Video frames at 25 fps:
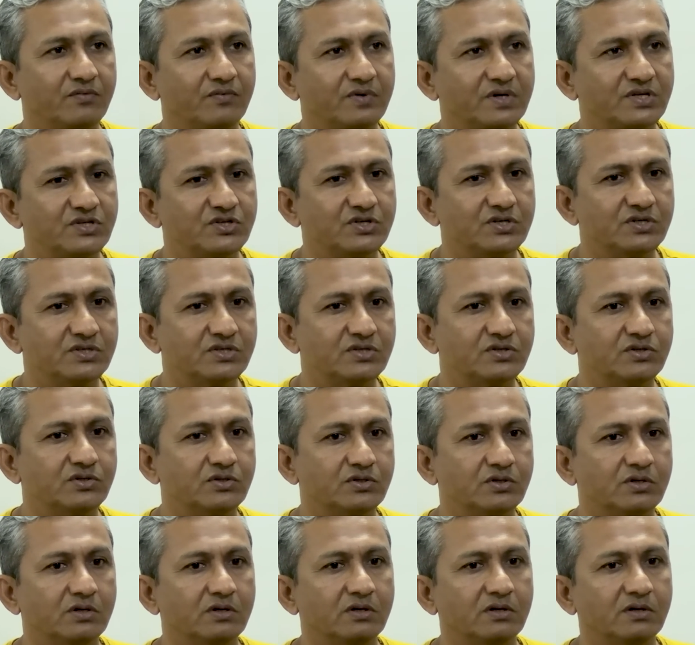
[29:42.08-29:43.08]
which
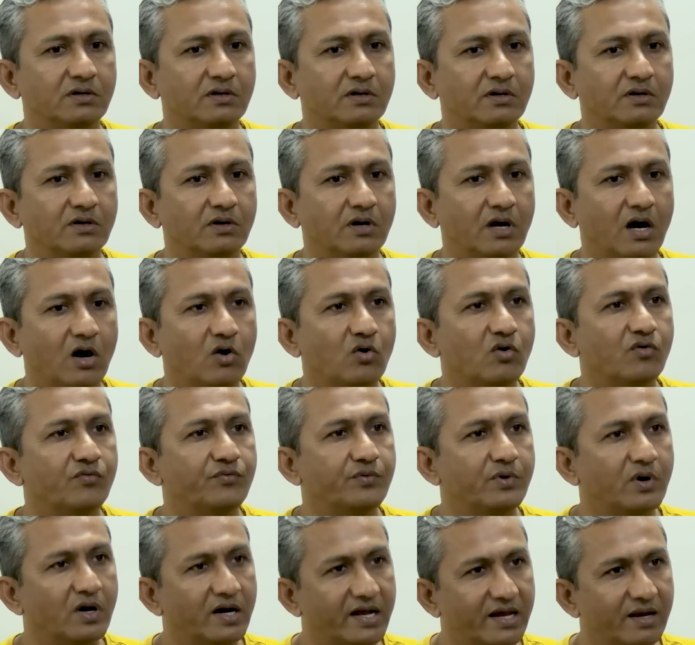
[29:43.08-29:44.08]
is out
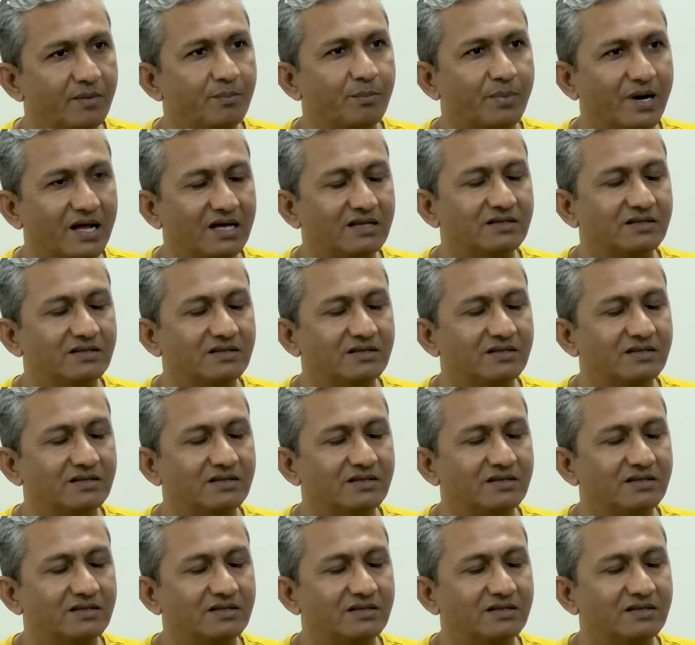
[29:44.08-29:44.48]
of your game plan.